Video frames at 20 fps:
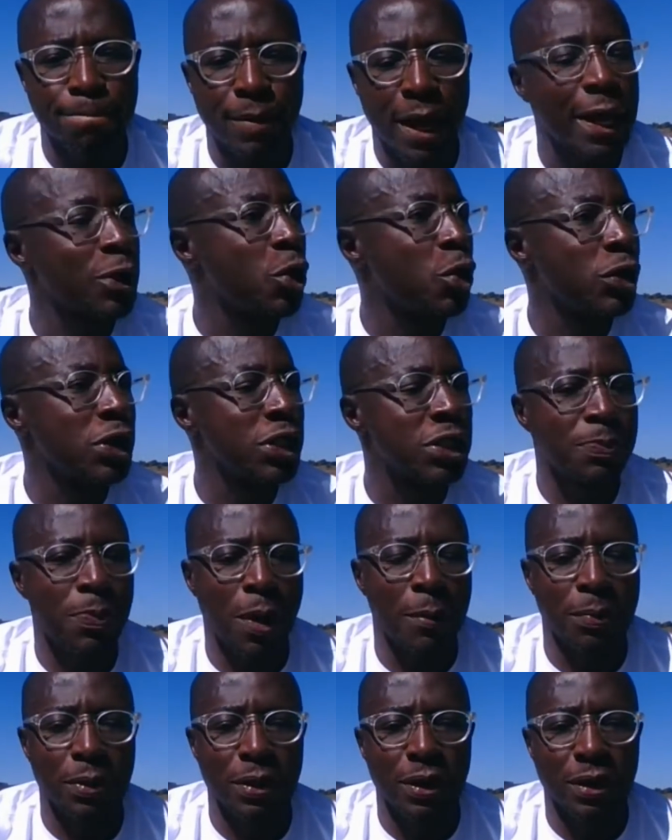I know he's
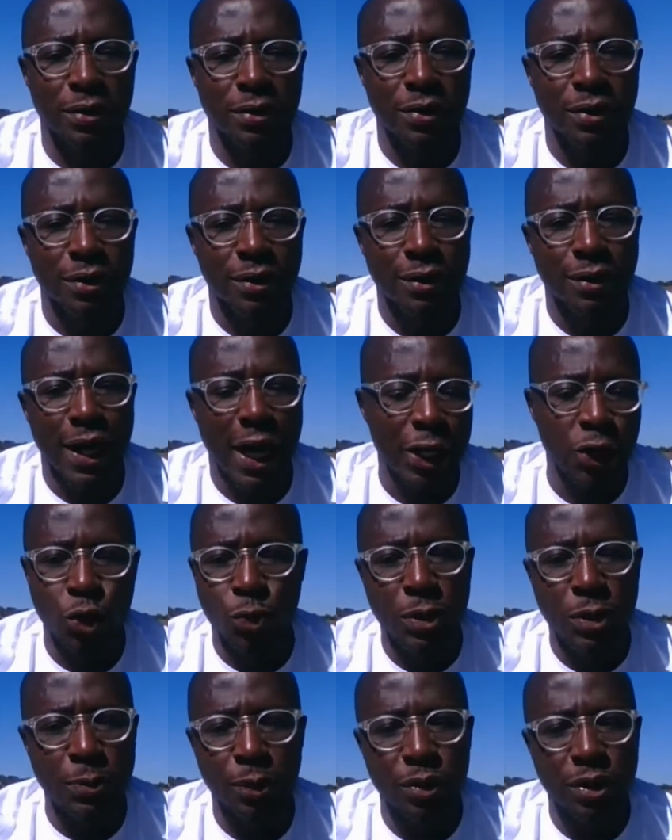popular. I know
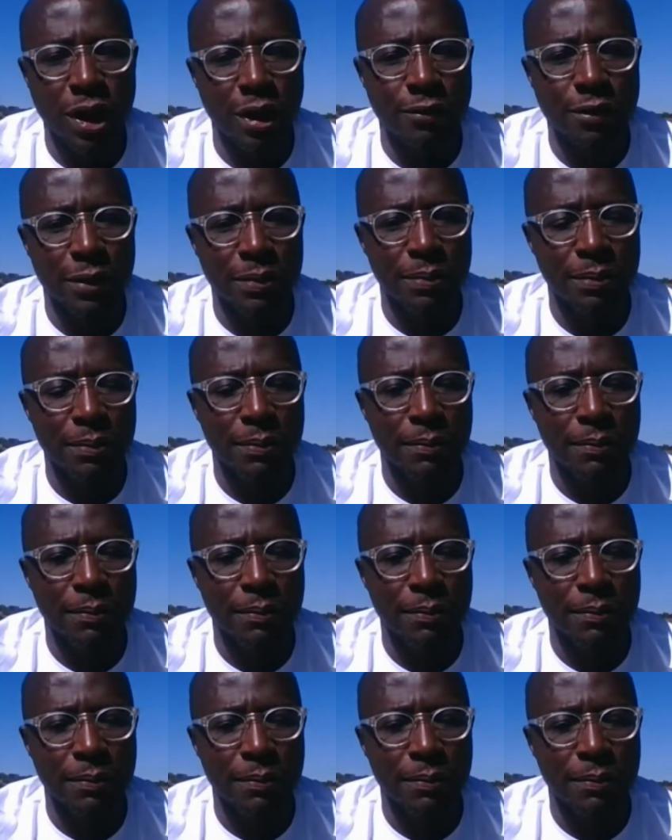people love him.